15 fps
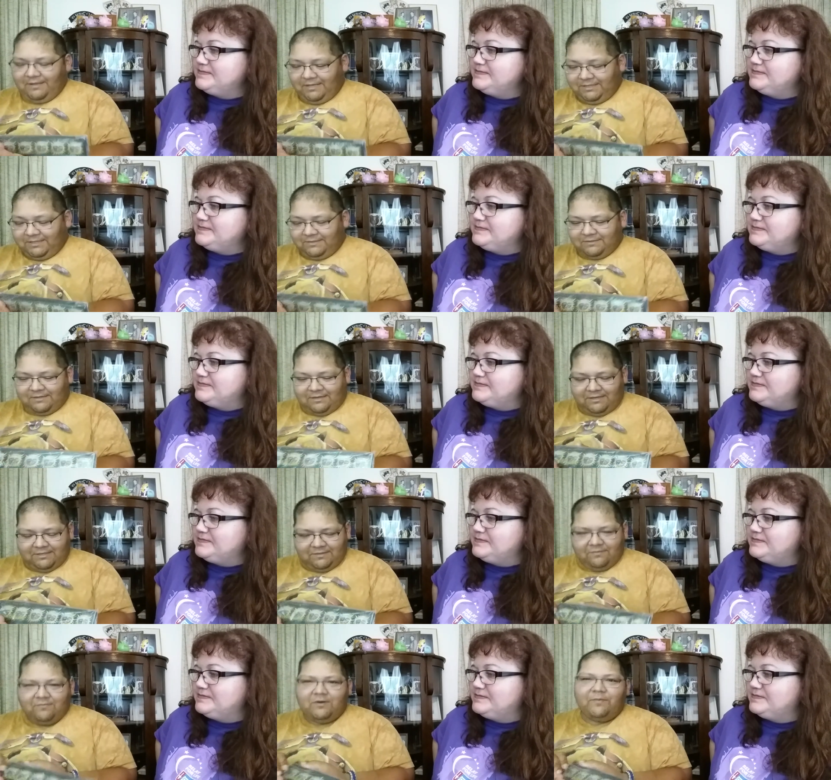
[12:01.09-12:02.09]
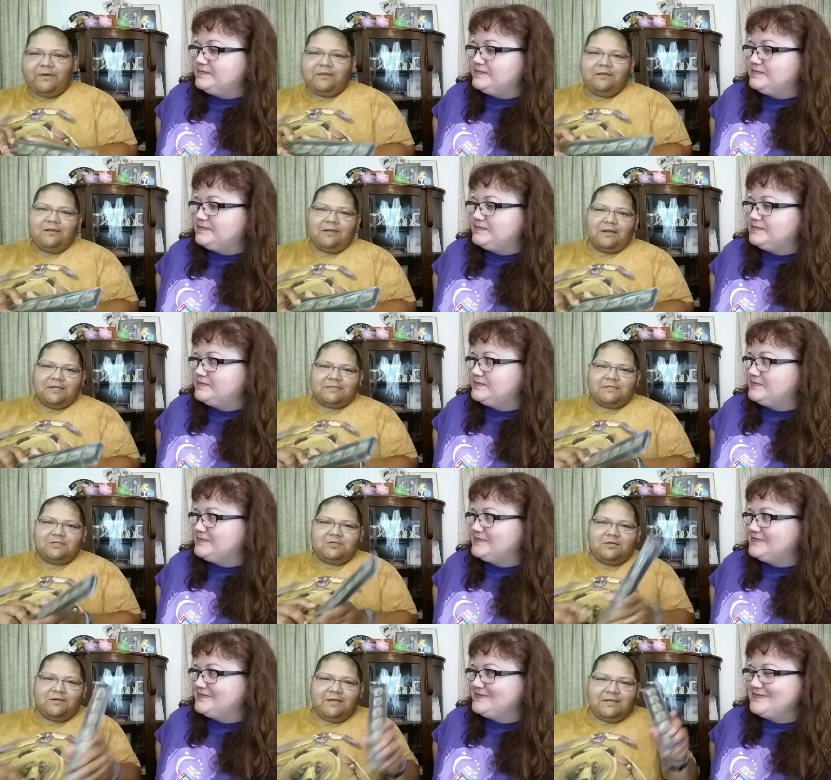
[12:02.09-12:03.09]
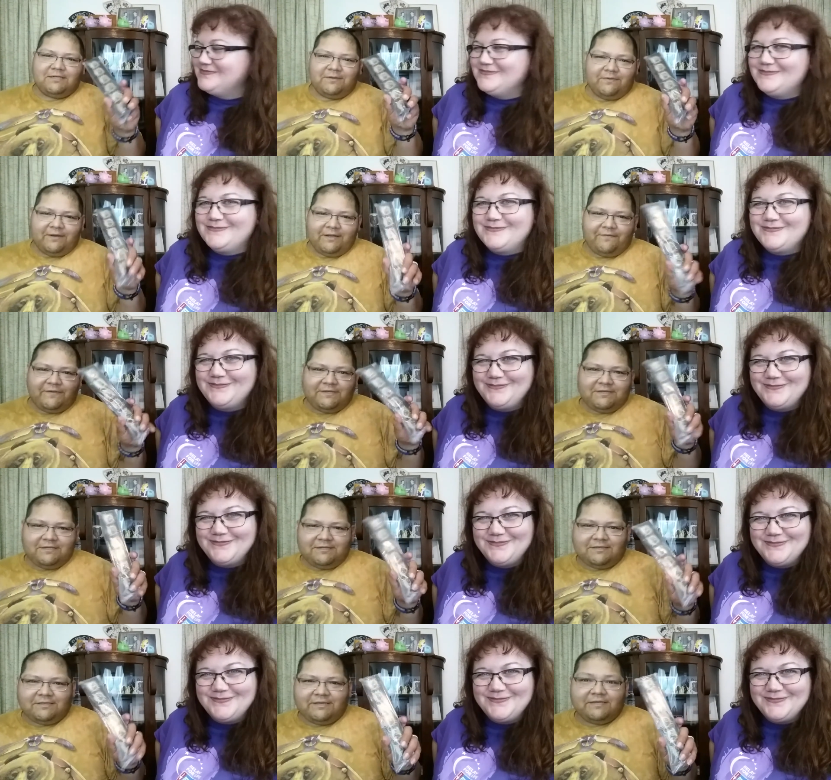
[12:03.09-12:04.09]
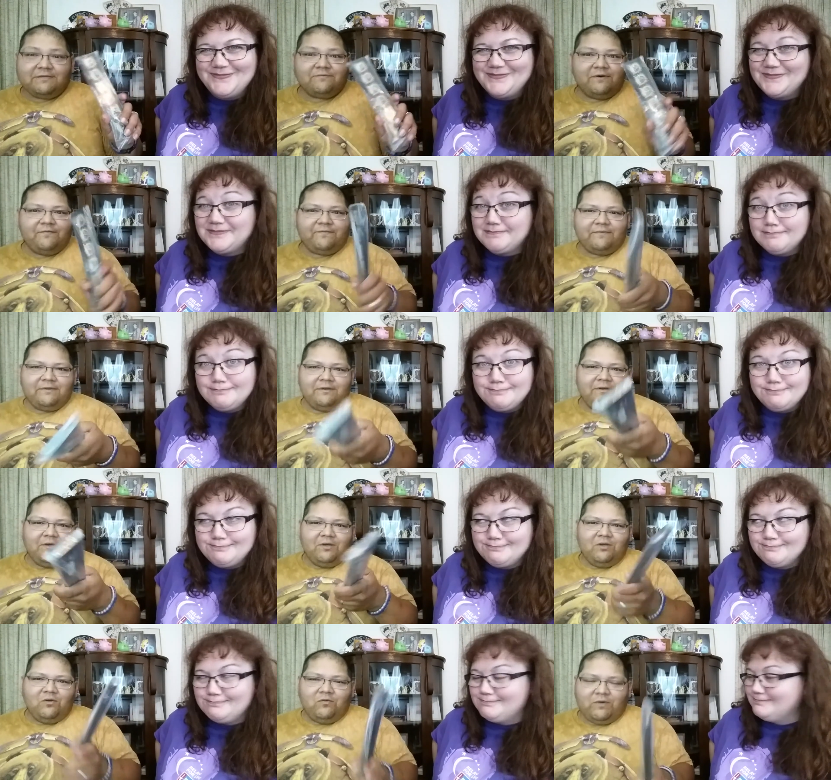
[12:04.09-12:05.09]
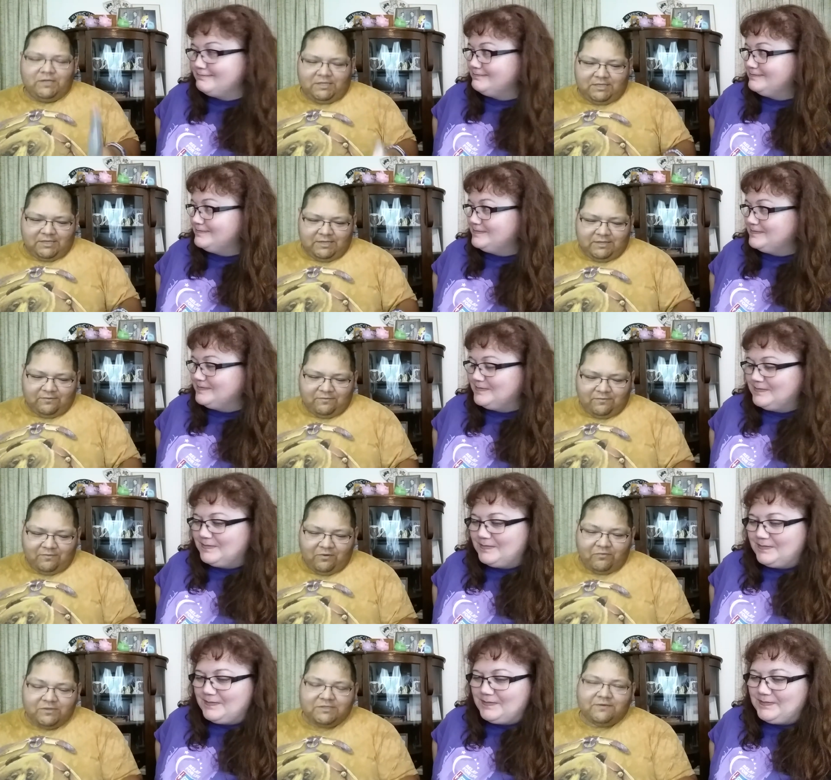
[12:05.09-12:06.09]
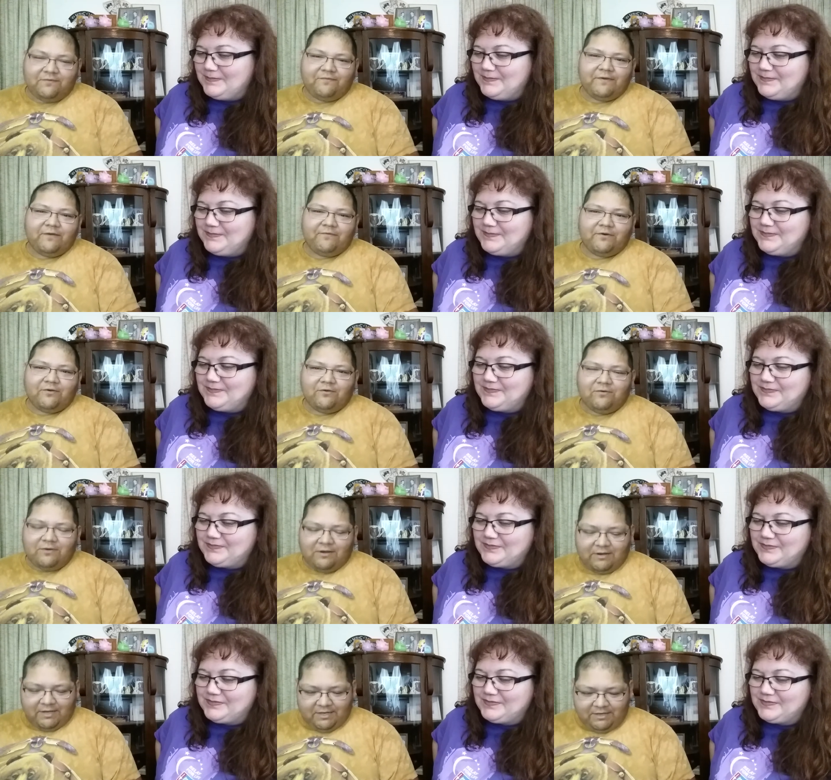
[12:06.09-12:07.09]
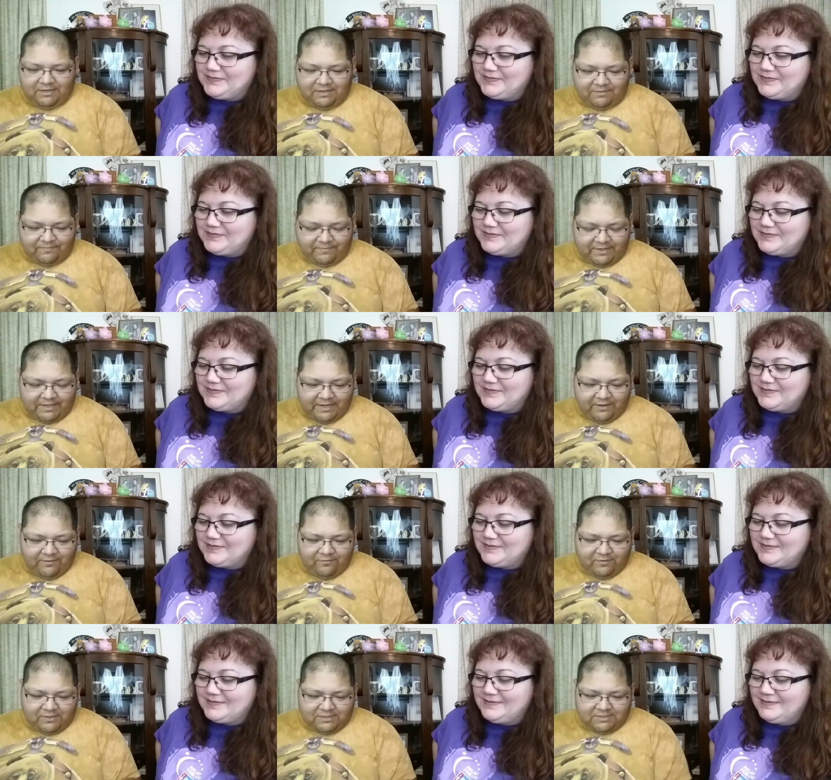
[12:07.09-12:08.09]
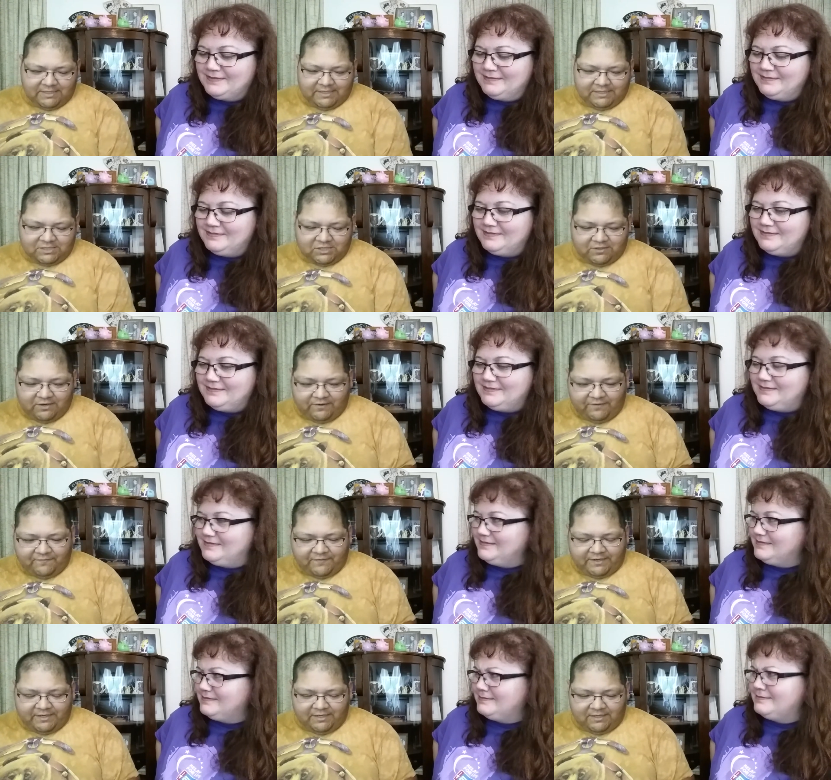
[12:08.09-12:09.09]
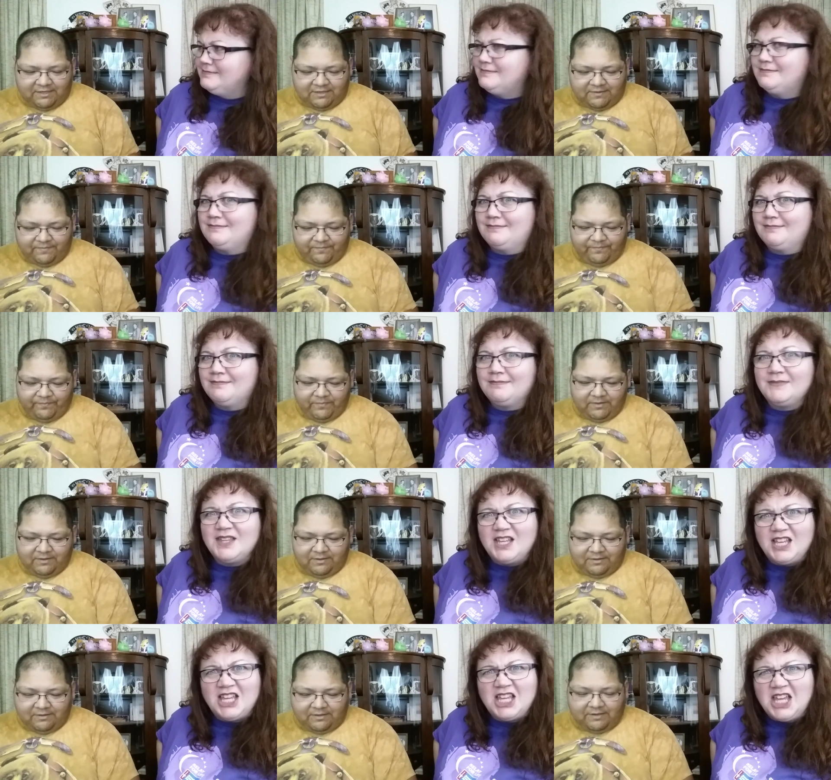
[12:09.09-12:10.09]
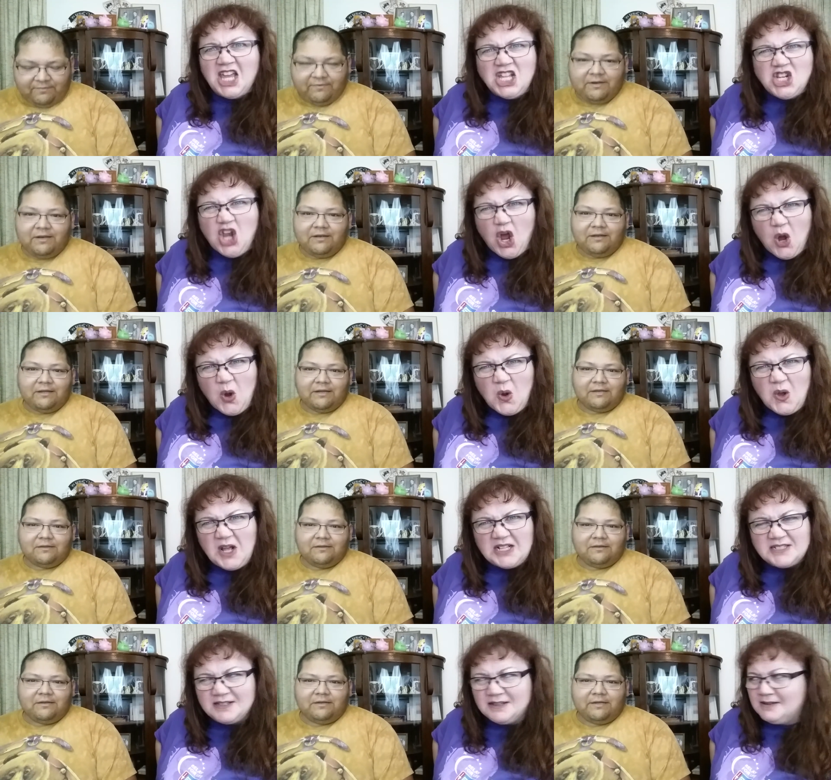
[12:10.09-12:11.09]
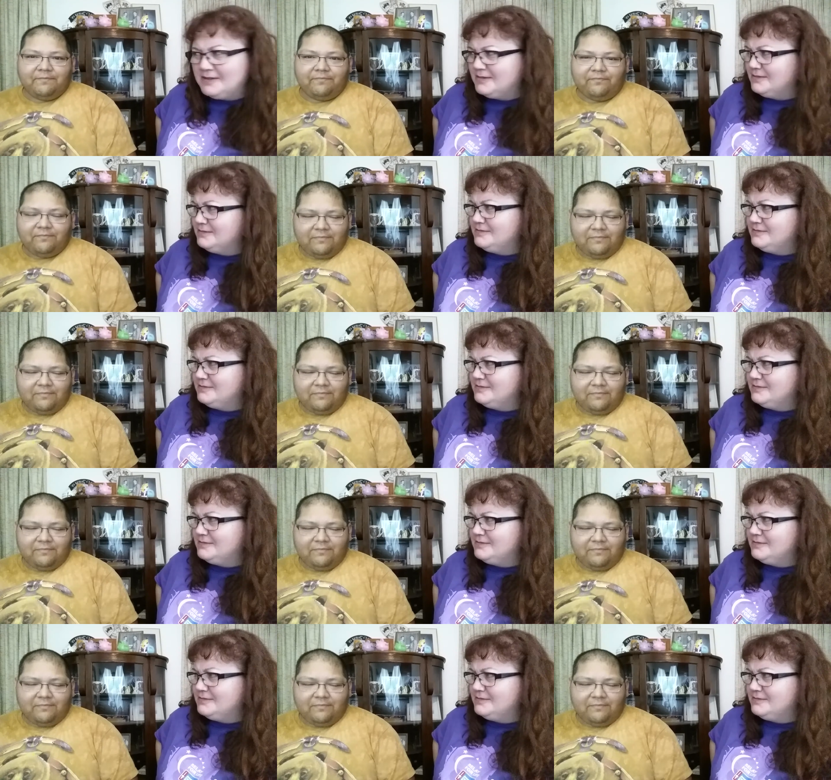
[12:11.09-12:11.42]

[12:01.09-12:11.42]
Speaker 1: This is awesome. What about you guys? Did you guys ever have been sticks? What, what, uh, what was your favorite odor? I, mine was a cherry vanilla that I really liked, and I,